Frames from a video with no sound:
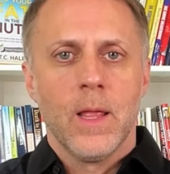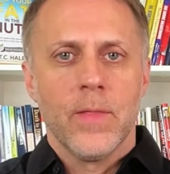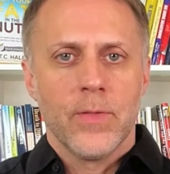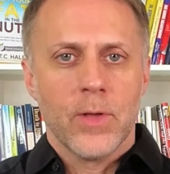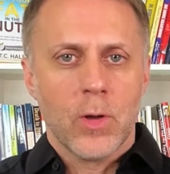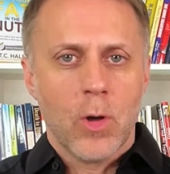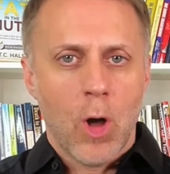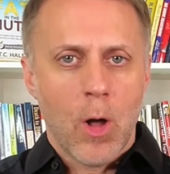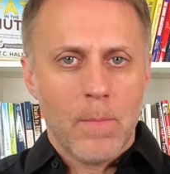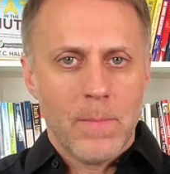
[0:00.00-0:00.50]

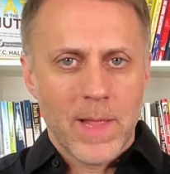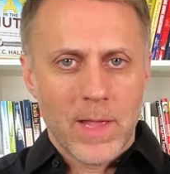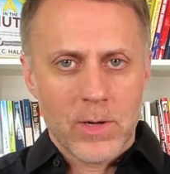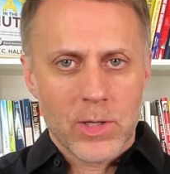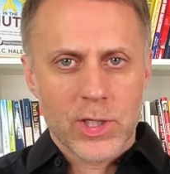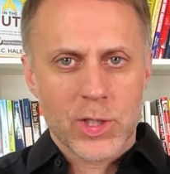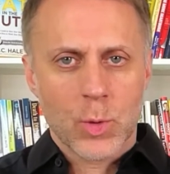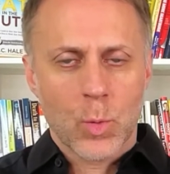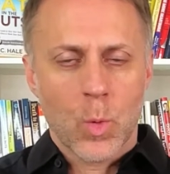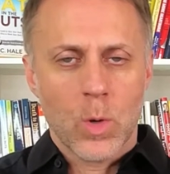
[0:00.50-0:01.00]
the
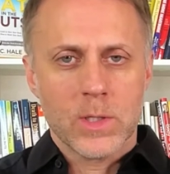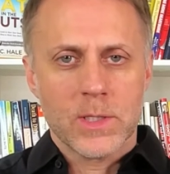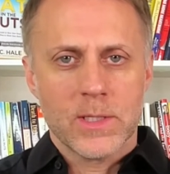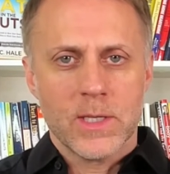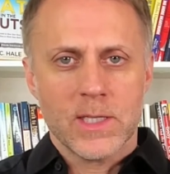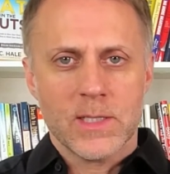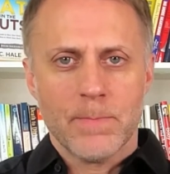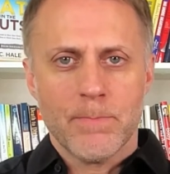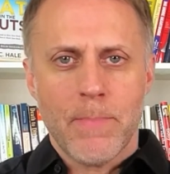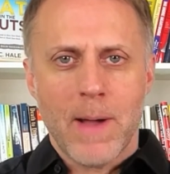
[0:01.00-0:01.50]
gallbladder squirts
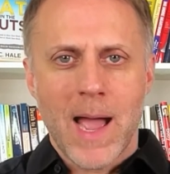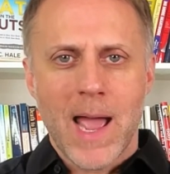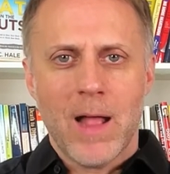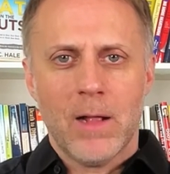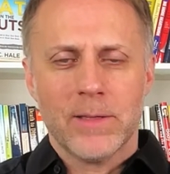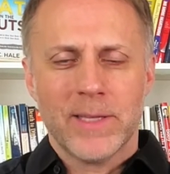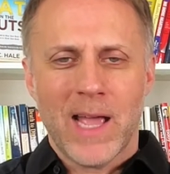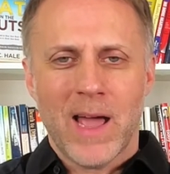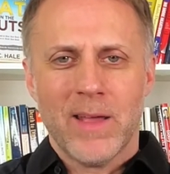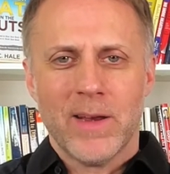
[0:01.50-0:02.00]
this
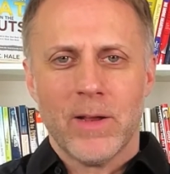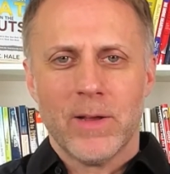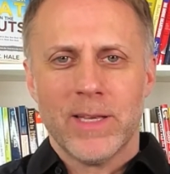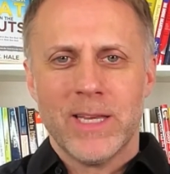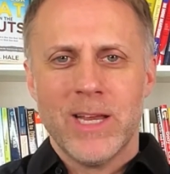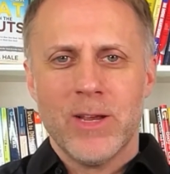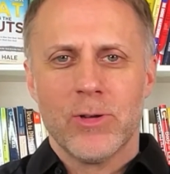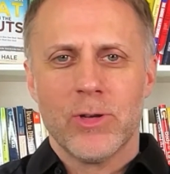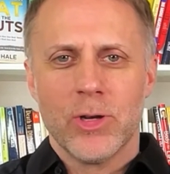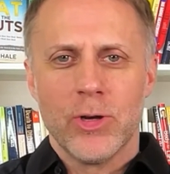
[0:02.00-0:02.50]
bile down
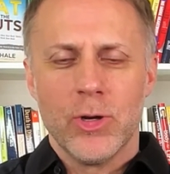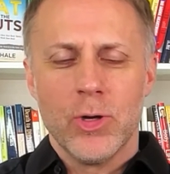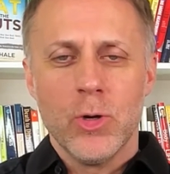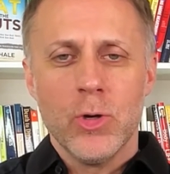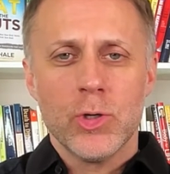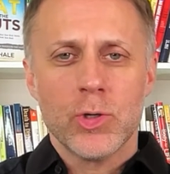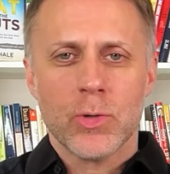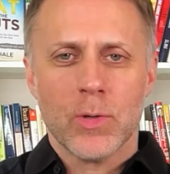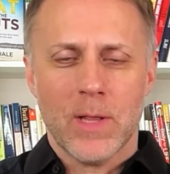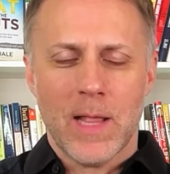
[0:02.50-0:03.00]
here to
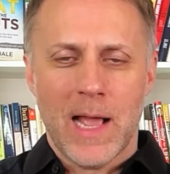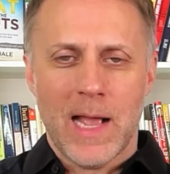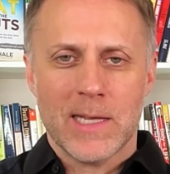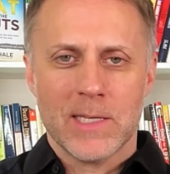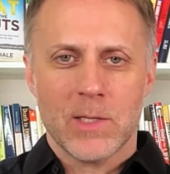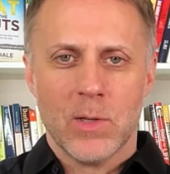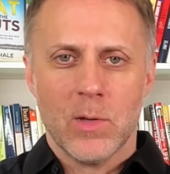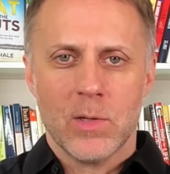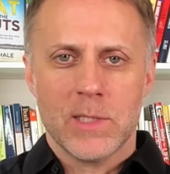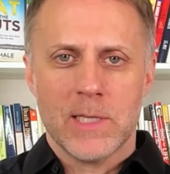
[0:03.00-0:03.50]

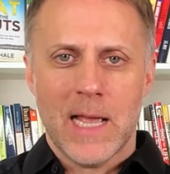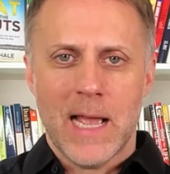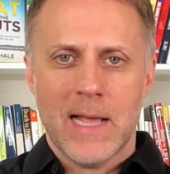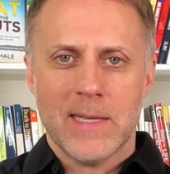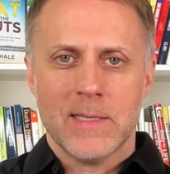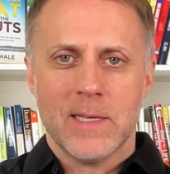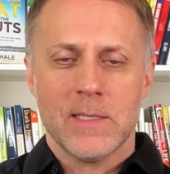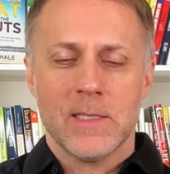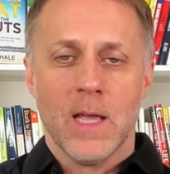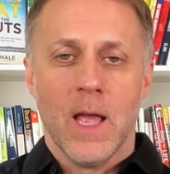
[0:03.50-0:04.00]
neutralize those
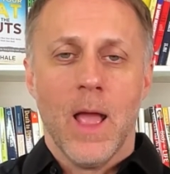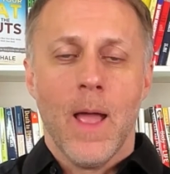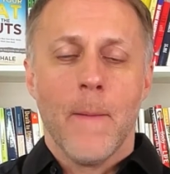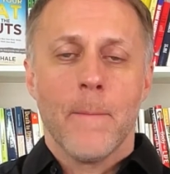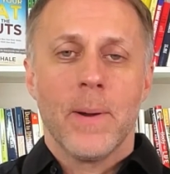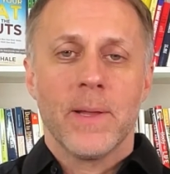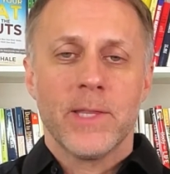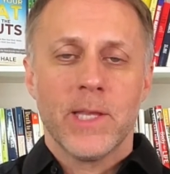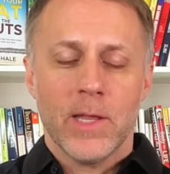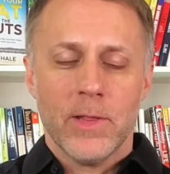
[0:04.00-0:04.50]
acids.
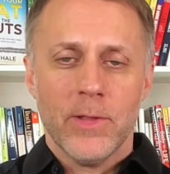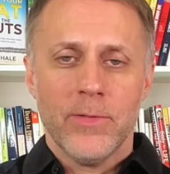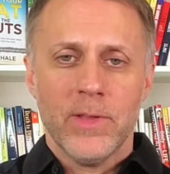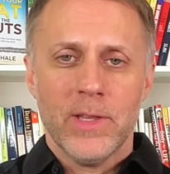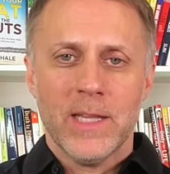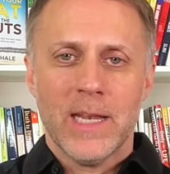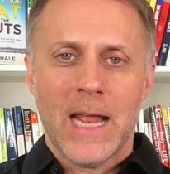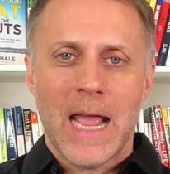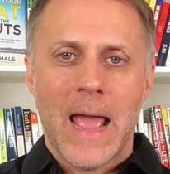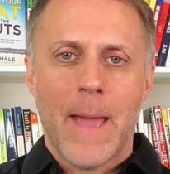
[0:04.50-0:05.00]
But the other
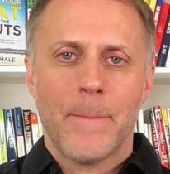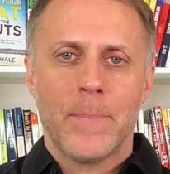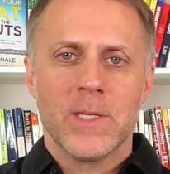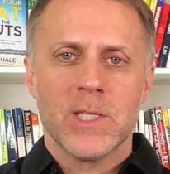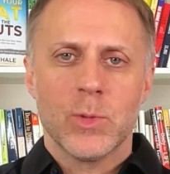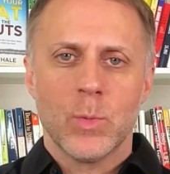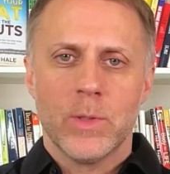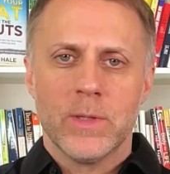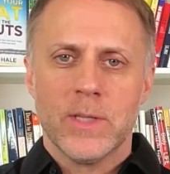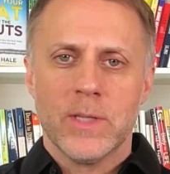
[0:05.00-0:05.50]
thing that happens when